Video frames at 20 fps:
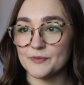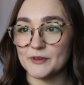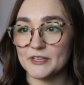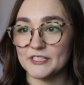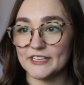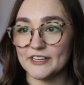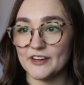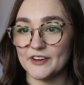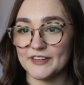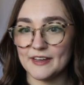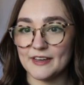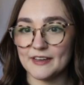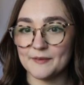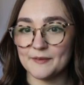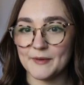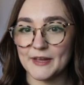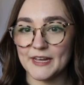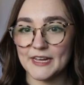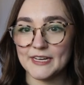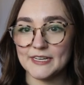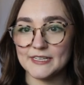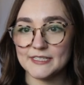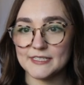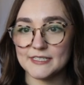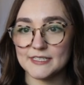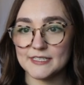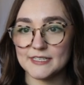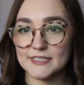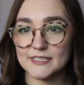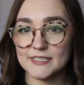going to click on
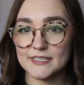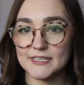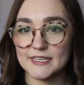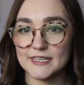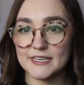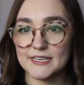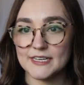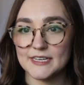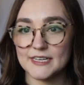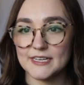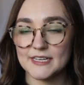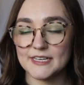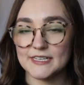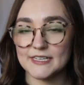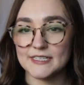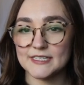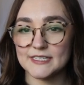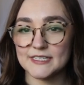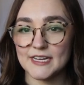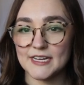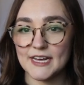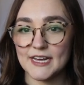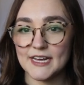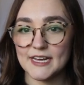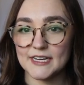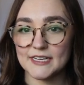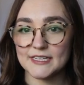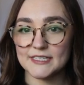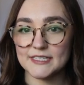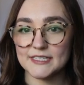animate,
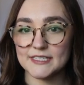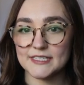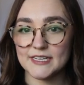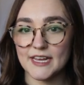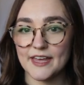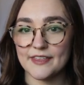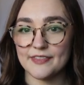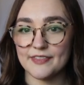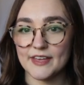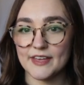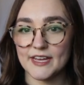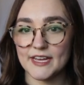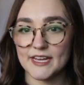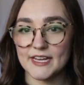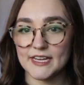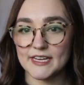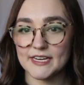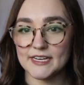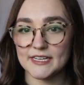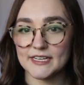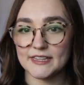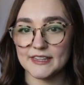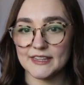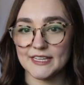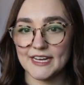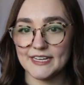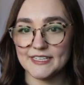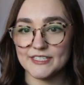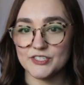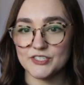text, and then
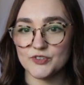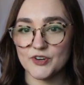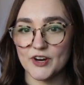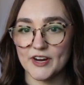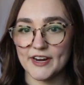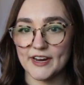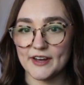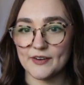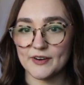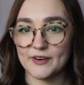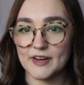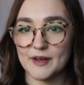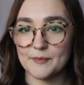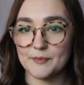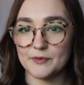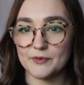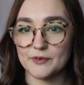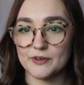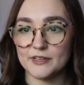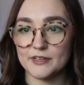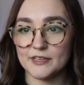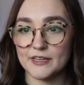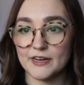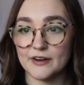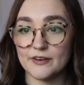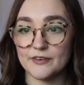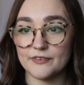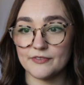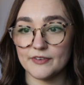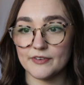let's try out a couple
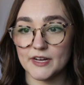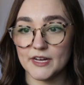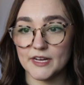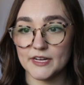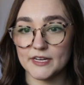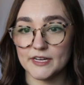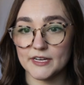clarify.